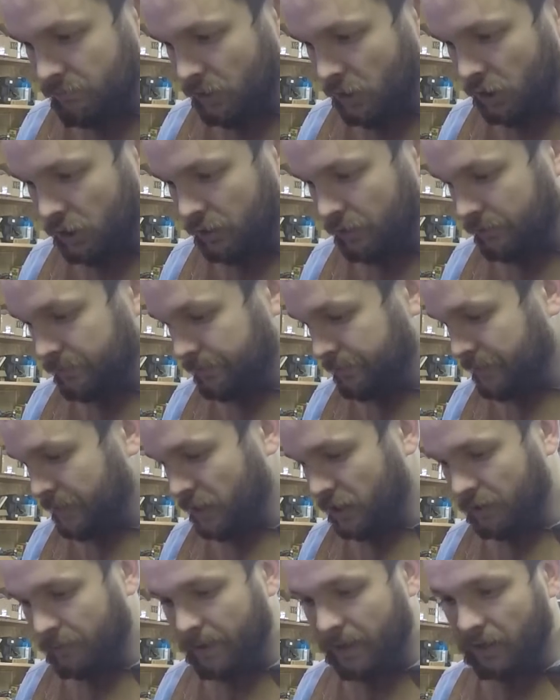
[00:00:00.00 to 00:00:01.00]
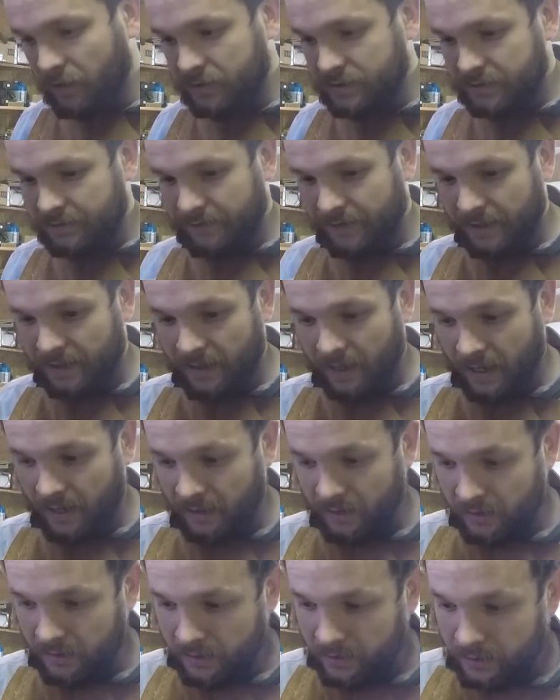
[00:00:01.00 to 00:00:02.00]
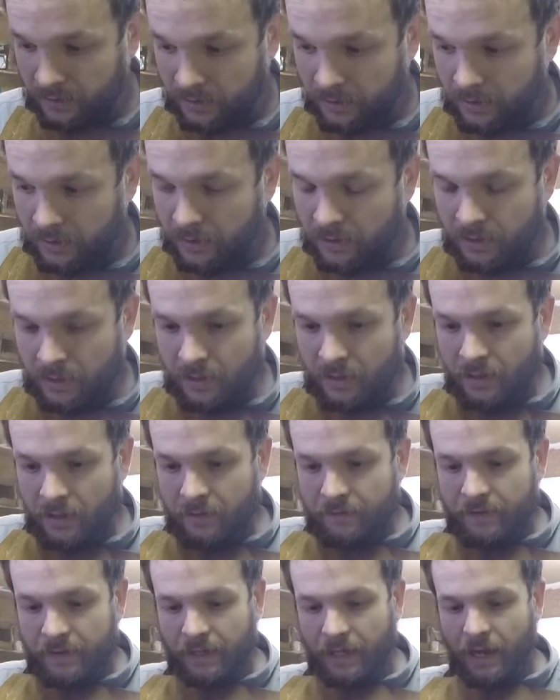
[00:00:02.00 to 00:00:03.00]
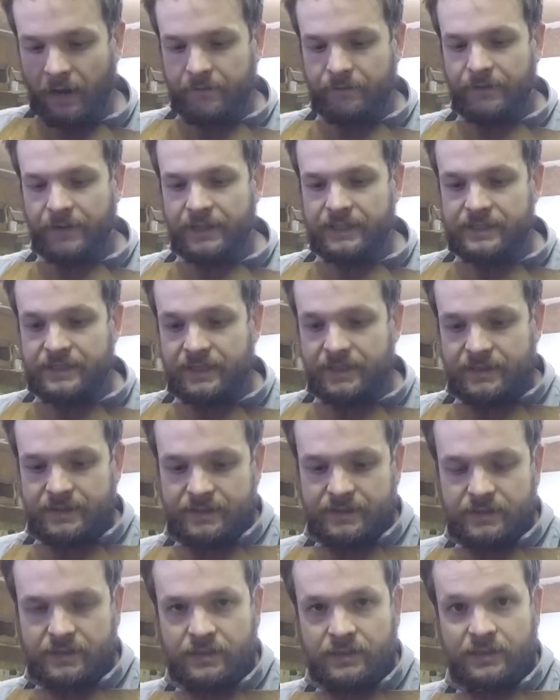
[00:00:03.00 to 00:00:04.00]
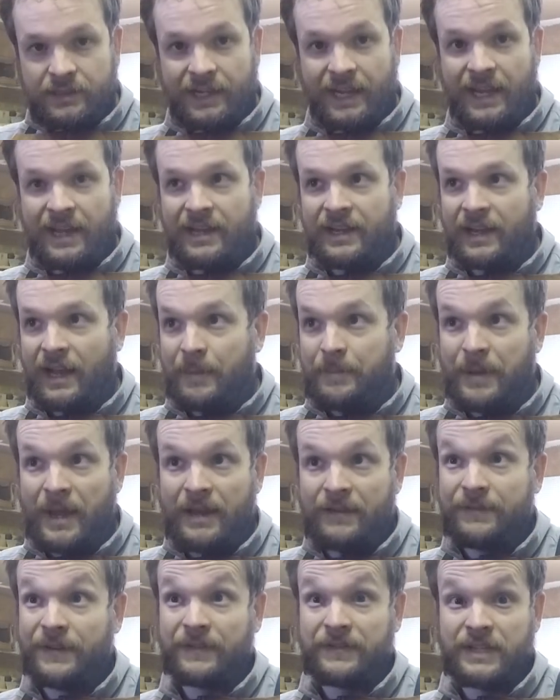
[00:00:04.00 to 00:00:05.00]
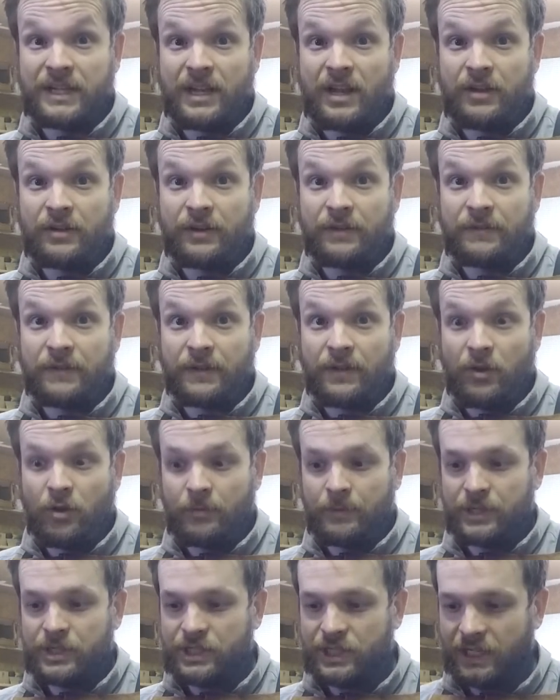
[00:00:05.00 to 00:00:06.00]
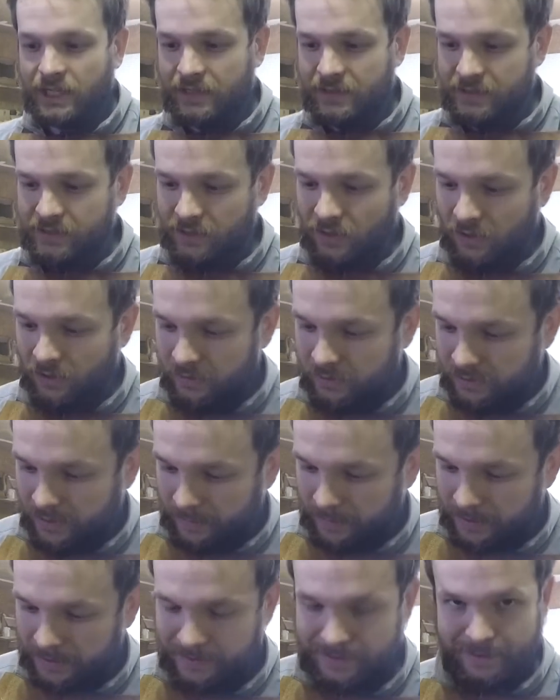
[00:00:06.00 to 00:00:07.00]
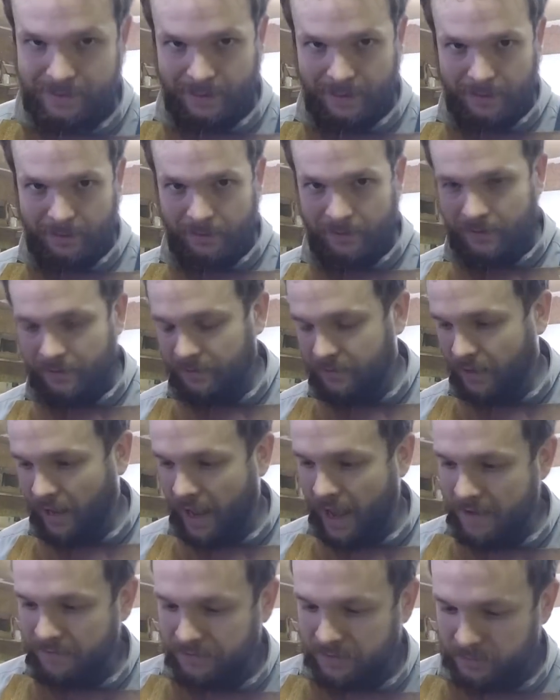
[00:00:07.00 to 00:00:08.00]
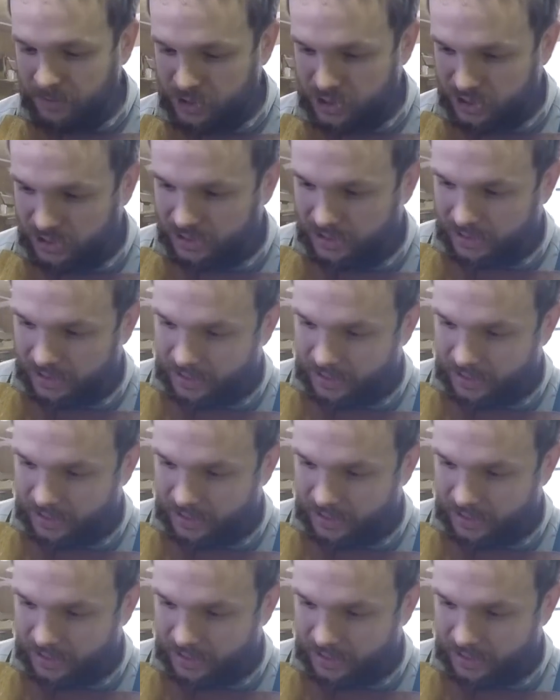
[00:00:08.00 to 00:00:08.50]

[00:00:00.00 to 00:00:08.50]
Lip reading: Or thereabouts if I can't fix this, and I paid $1,500 for the whole machine, so I mean it's like half the machine